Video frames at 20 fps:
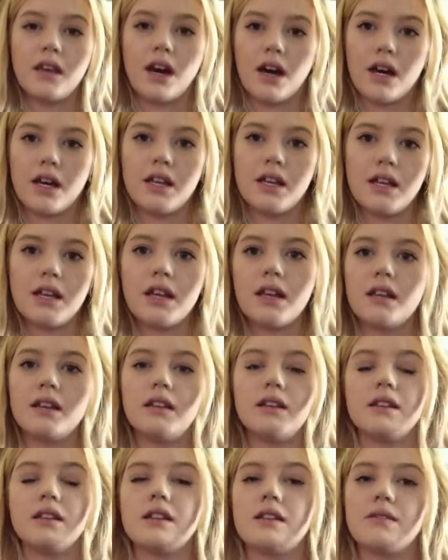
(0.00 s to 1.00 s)
gut,
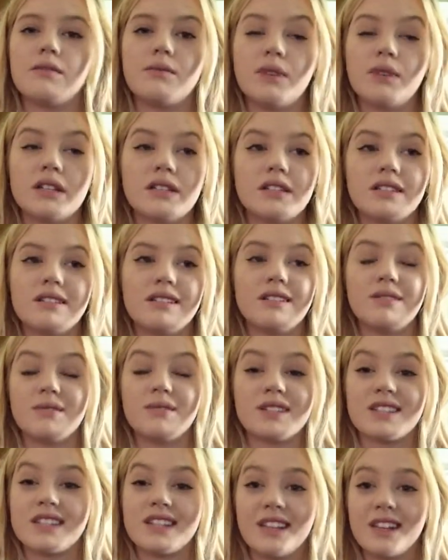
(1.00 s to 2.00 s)
and it wasn't
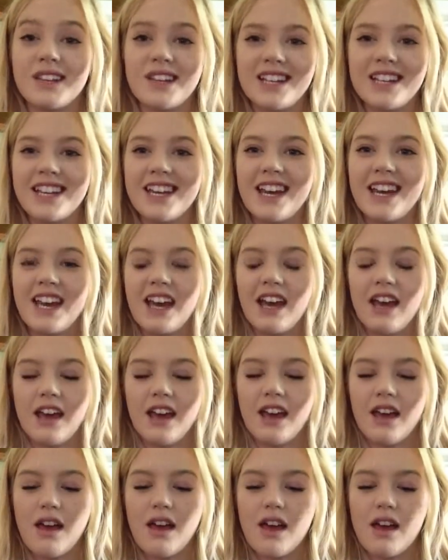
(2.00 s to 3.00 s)
good.
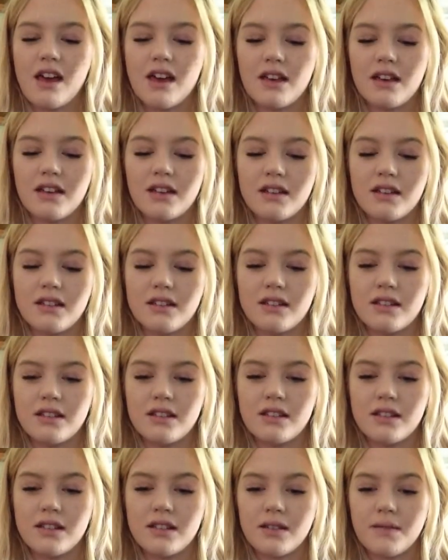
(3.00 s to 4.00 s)
And